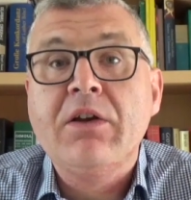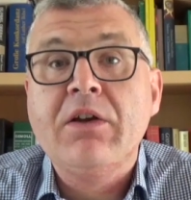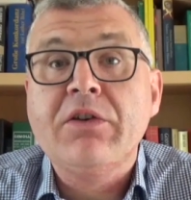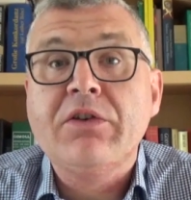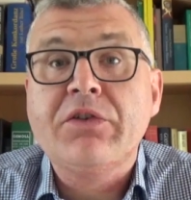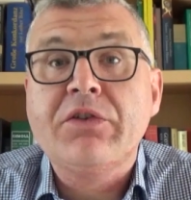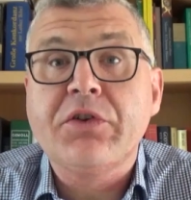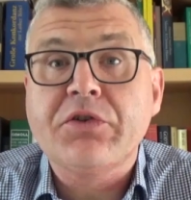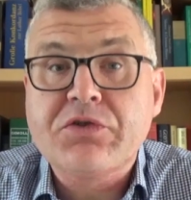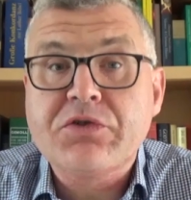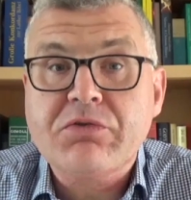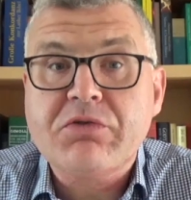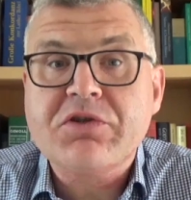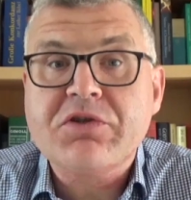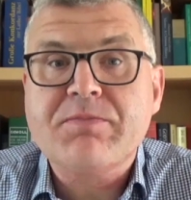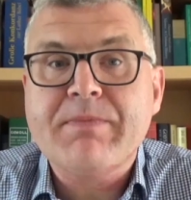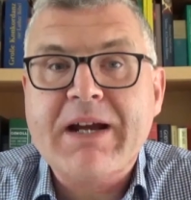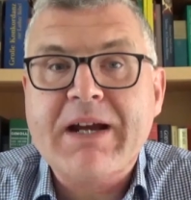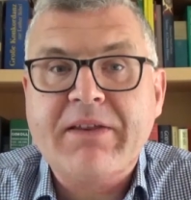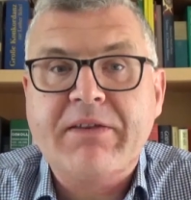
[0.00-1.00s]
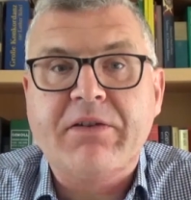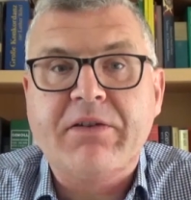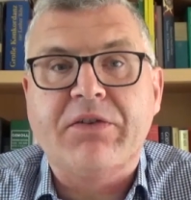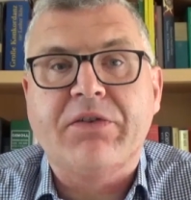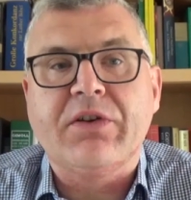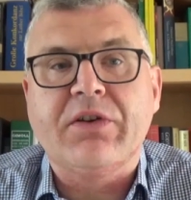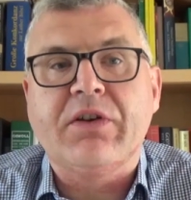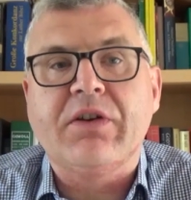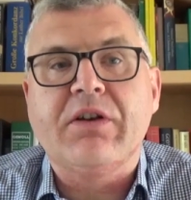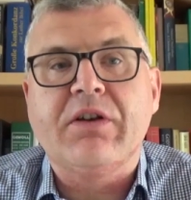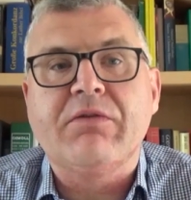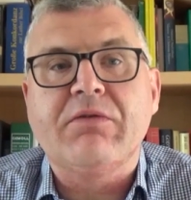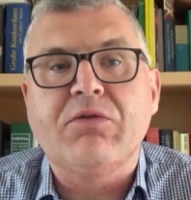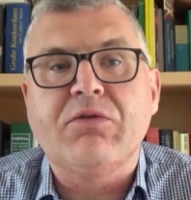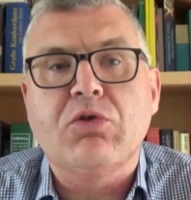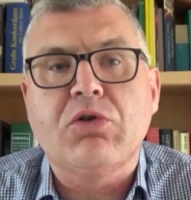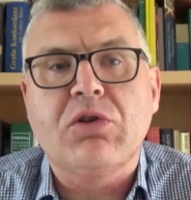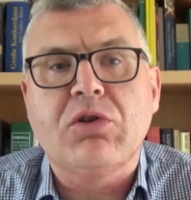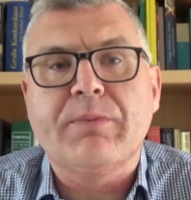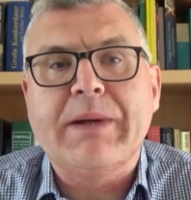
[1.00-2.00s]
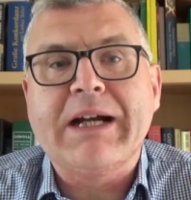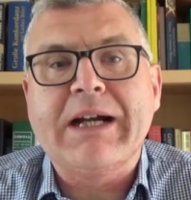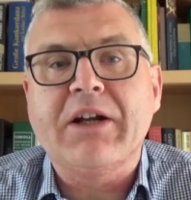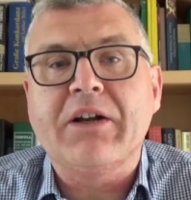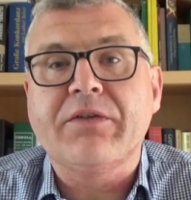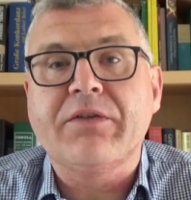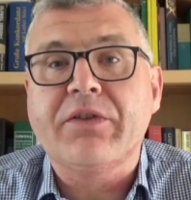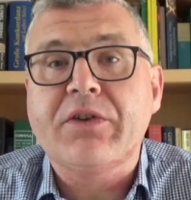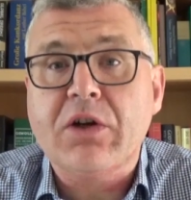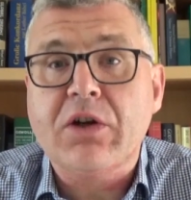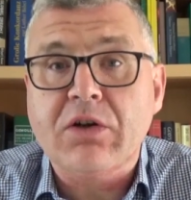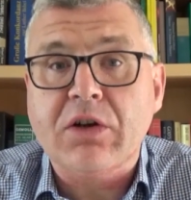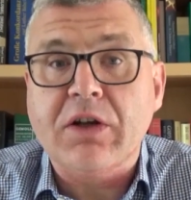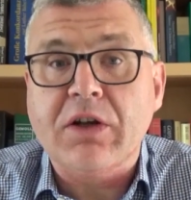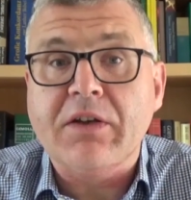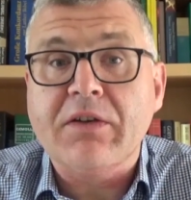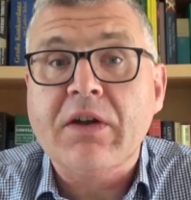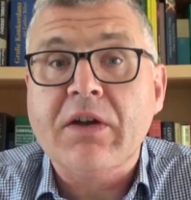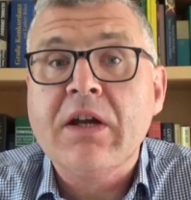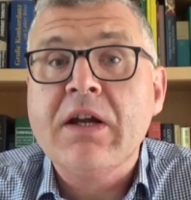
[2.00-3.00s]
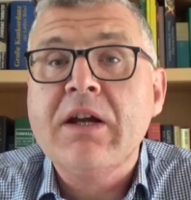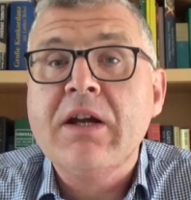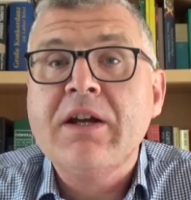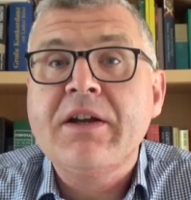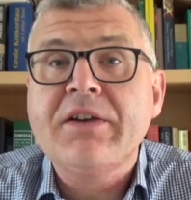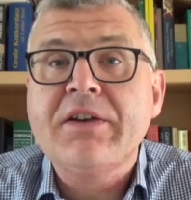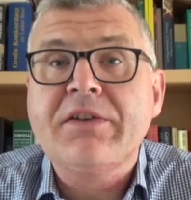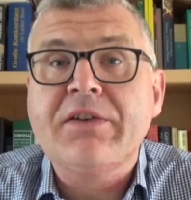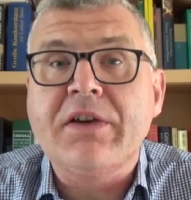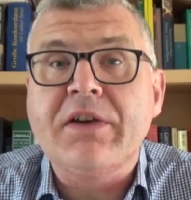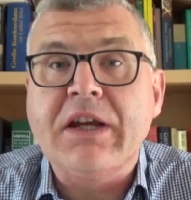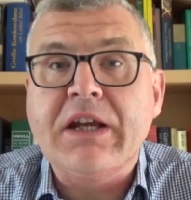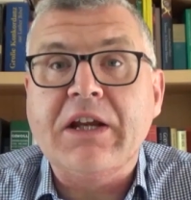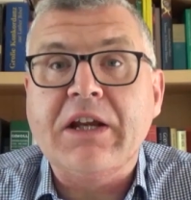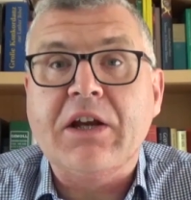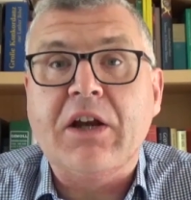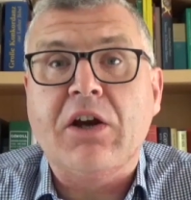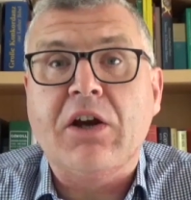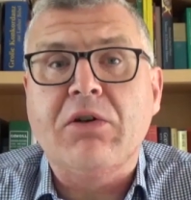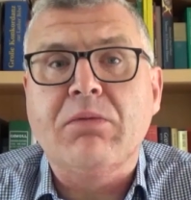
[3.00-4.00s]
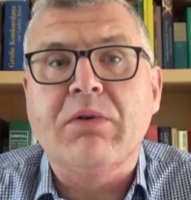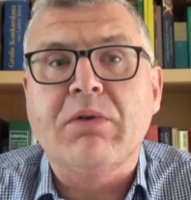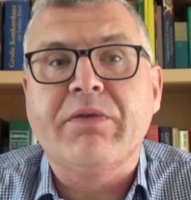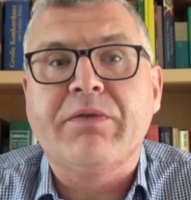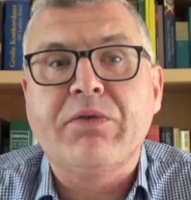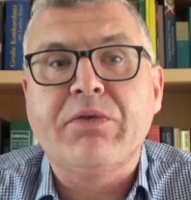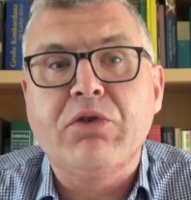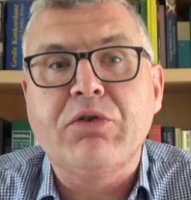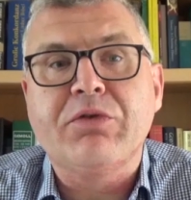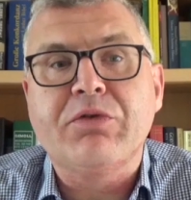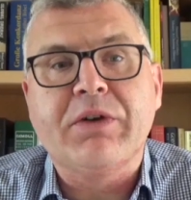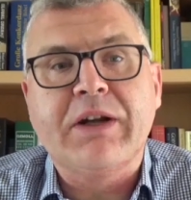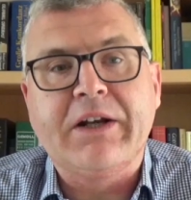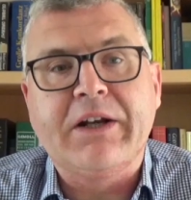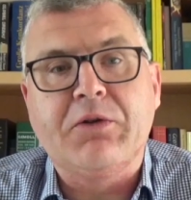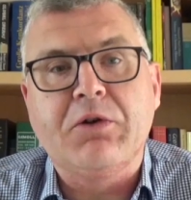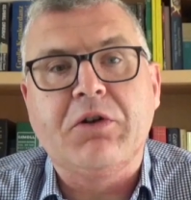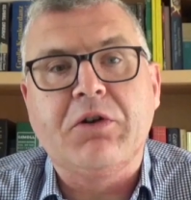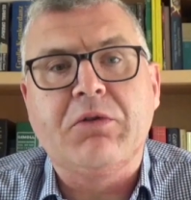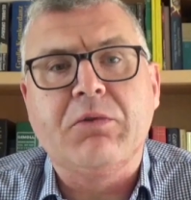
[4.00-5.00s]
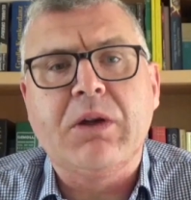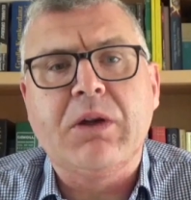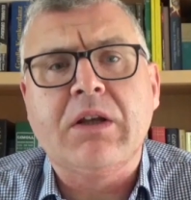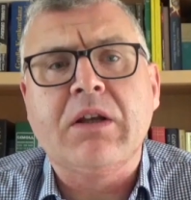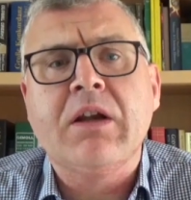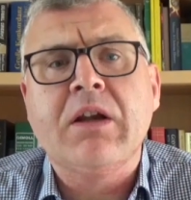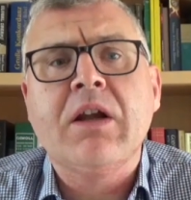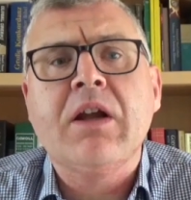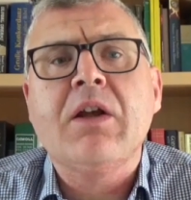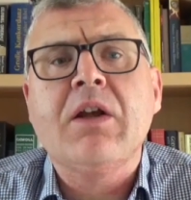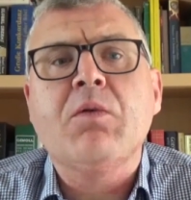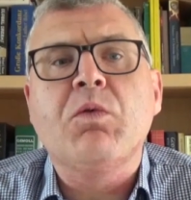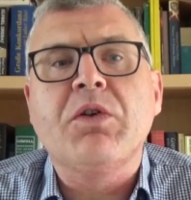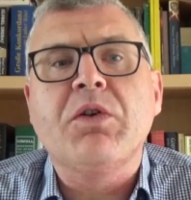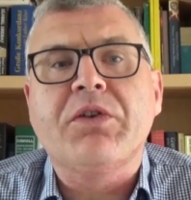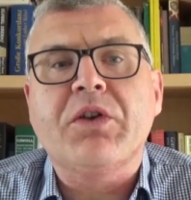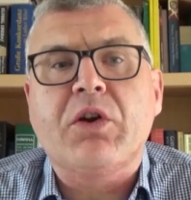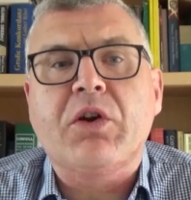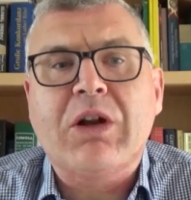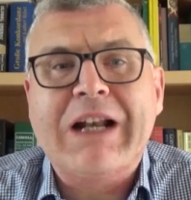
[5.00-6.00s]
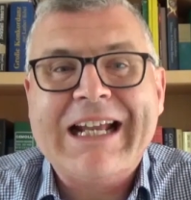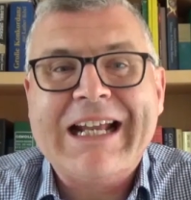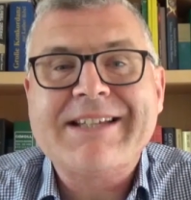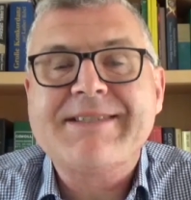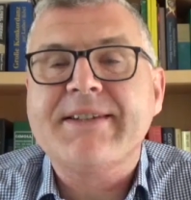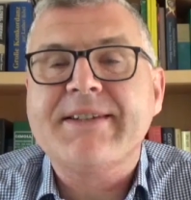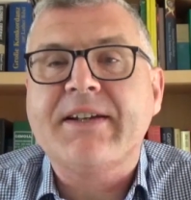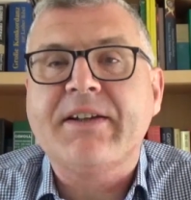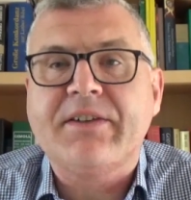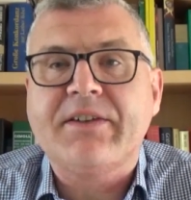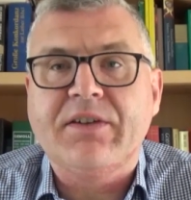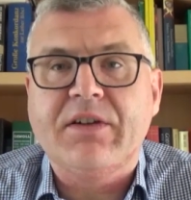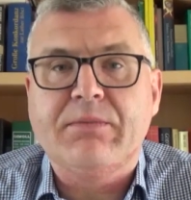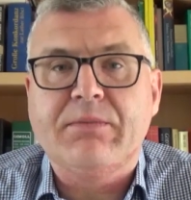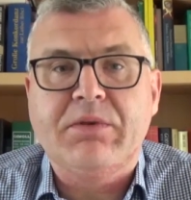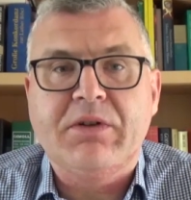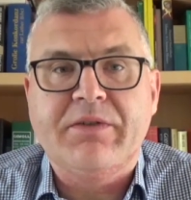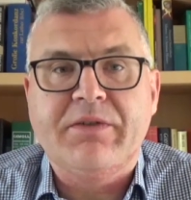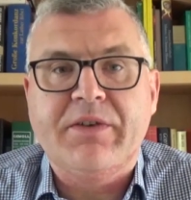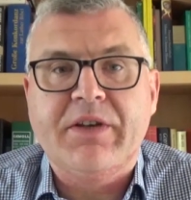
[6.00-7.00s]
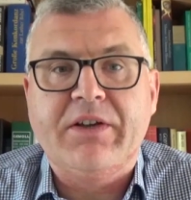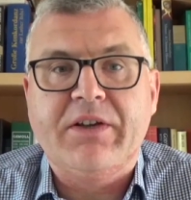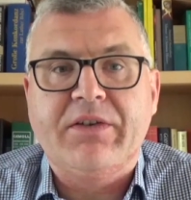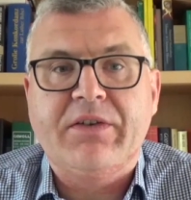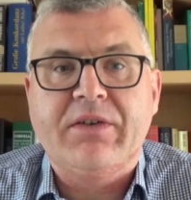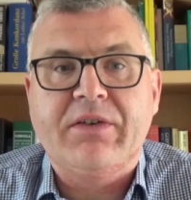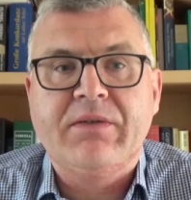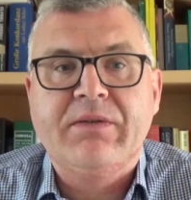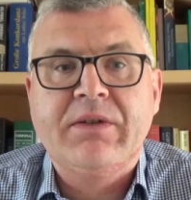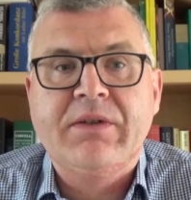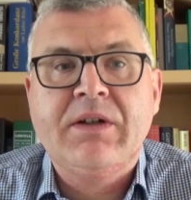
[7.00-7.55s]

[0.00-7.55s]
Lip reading: Sir George Mathewson at Royal Bank of Scotland, CEO before Fred Goodwin, was a classic example of this.